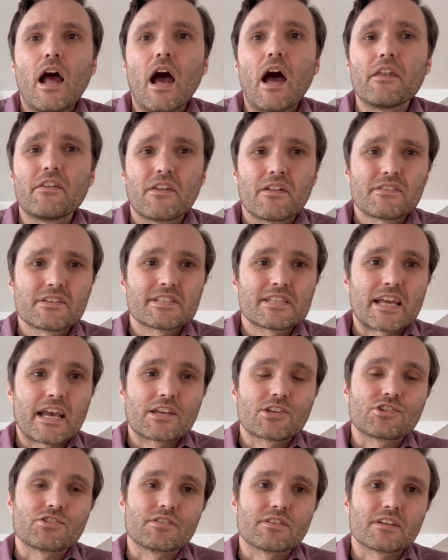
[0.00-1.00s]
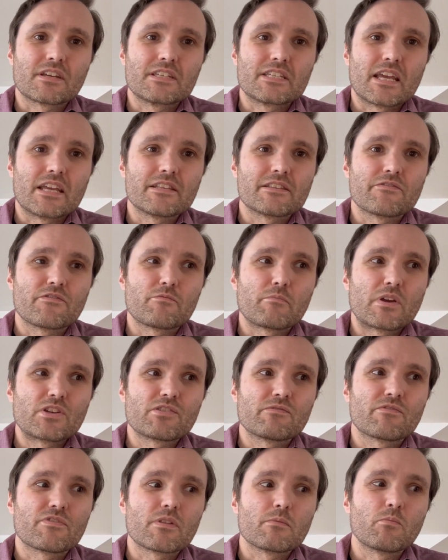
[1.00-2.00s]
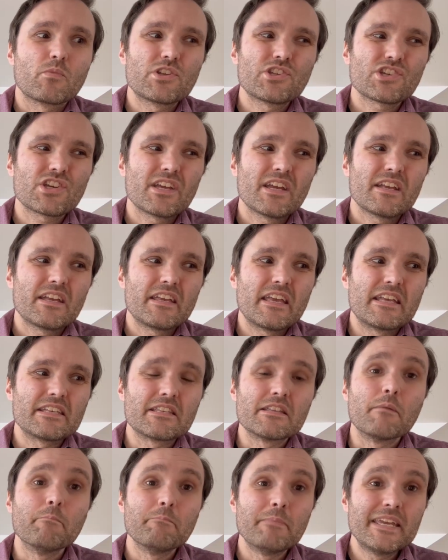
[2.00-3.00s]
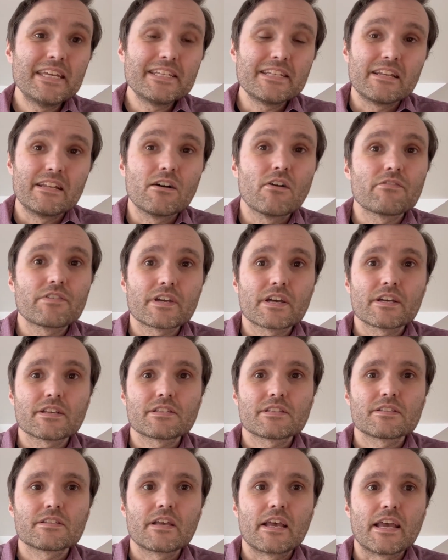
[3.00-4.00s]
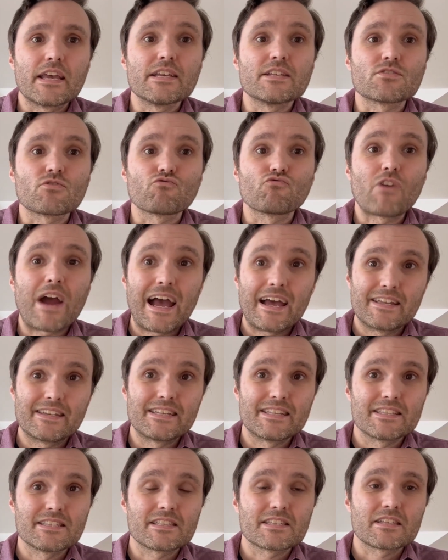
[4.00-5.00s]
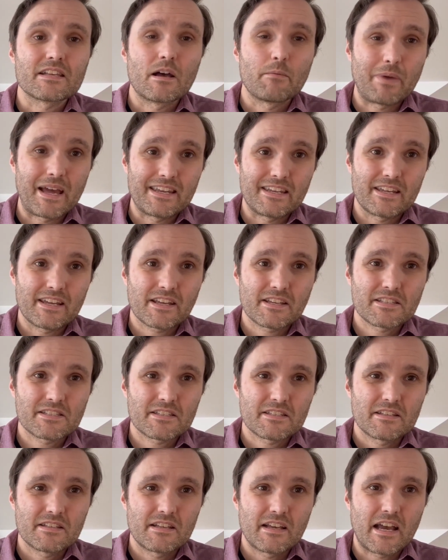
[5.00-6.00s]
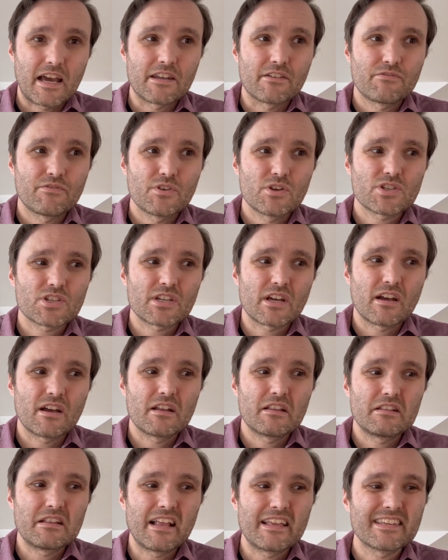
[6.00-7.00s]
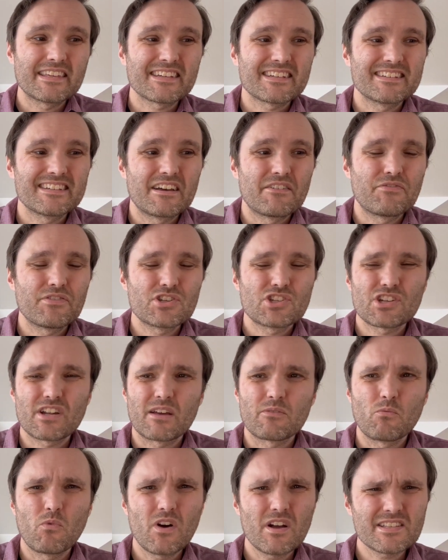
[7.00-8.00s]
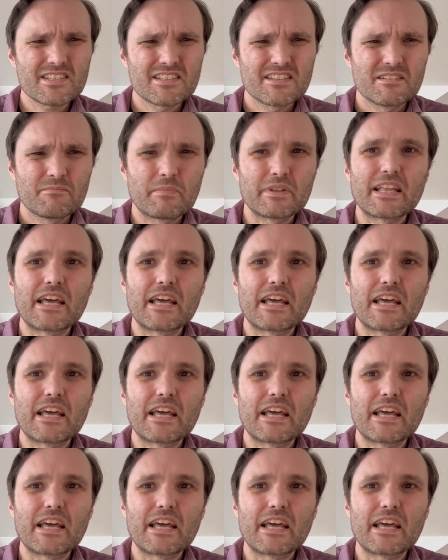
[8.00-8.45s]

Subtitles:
Another section that contains information for them, which isn't immediately obvious, is Rahadin's appendix. And at first, you're like, what? But